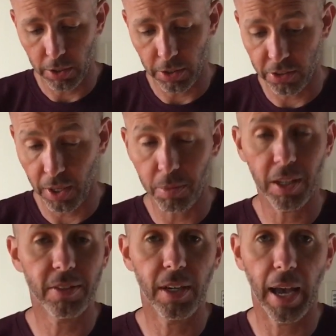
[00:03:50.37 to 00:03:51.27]
The same
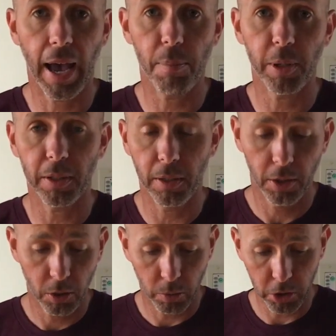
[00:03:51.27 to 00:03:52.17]
thing's going to happen
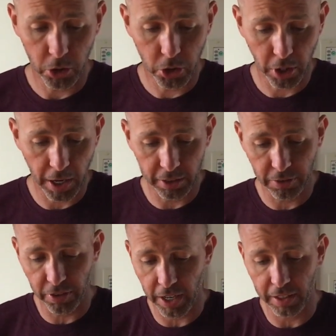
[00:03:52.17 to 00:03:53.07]
when you're trying
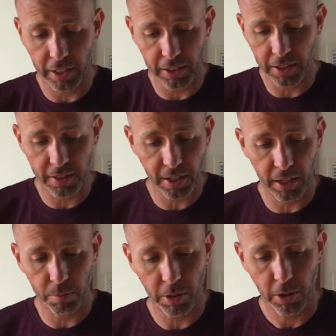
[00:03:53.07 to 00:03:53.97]
to find the end of the
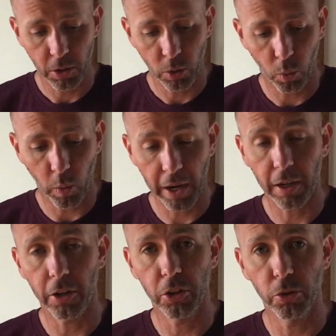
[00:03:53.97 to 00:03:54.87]
tape
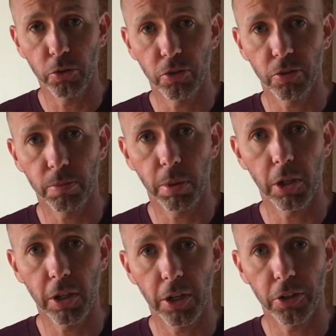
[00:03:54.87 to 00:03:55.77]
where you've
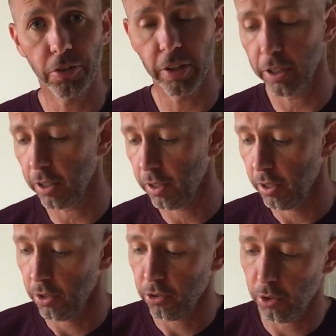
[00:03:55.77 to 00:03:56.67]
put it on your finger.
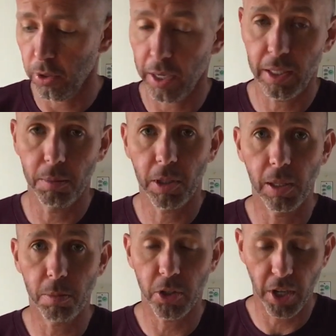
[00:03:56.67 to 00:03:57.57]
So I keep
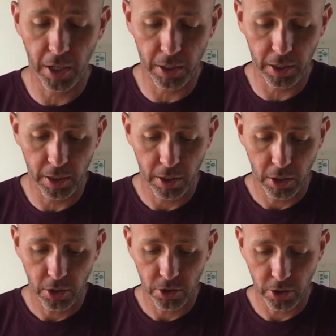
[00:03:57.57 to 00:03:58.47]
clippers handy
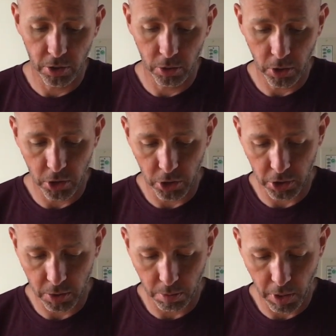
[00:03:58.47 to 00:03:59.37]
so that you can
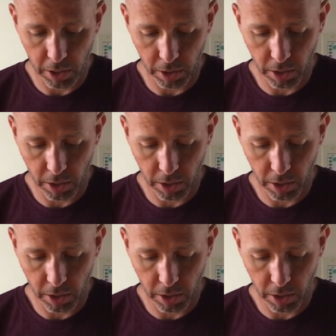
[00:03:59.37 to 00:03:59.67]
just make a